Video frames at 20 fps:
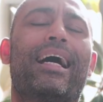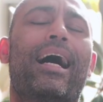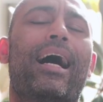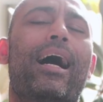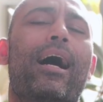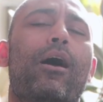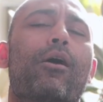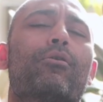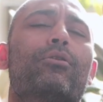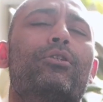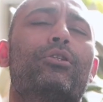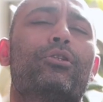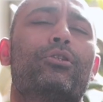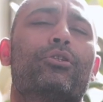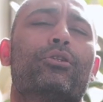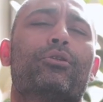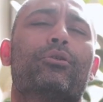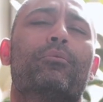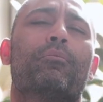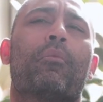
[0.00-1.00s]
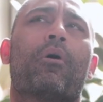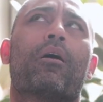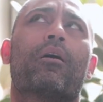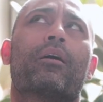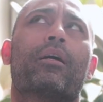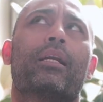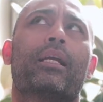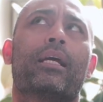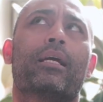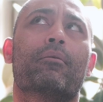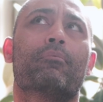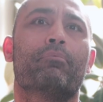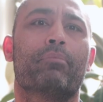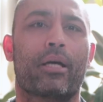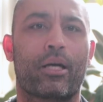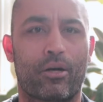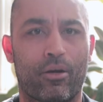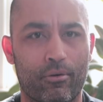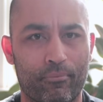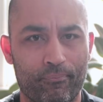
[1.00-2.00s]
how to do marketing
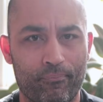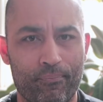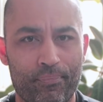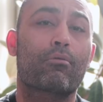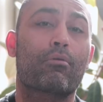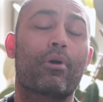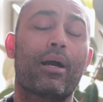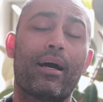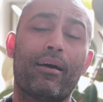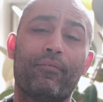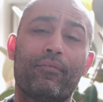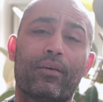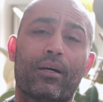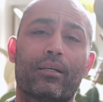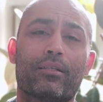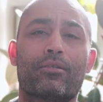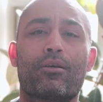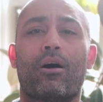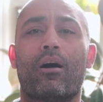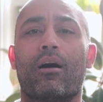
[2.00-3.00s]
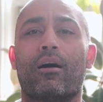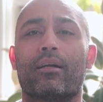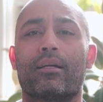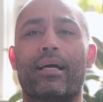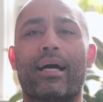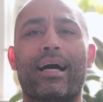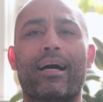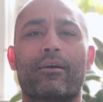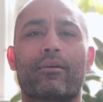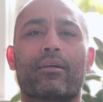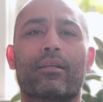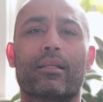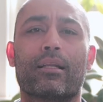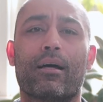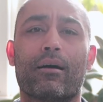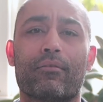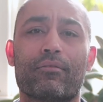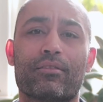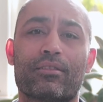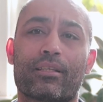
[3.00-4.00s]
better. Rapha taught how to
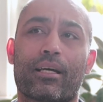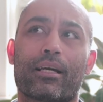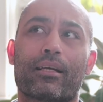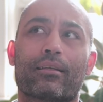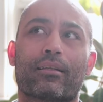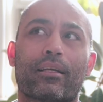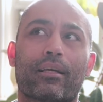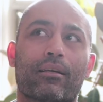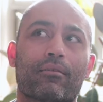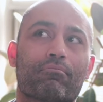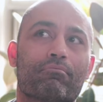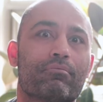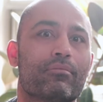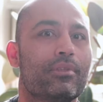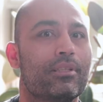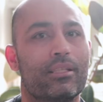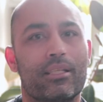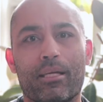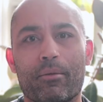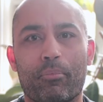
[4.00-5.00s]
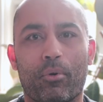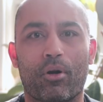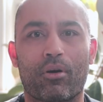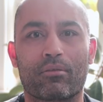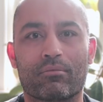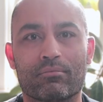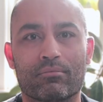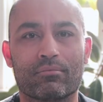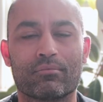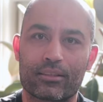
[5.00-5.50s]
love cycling deeper.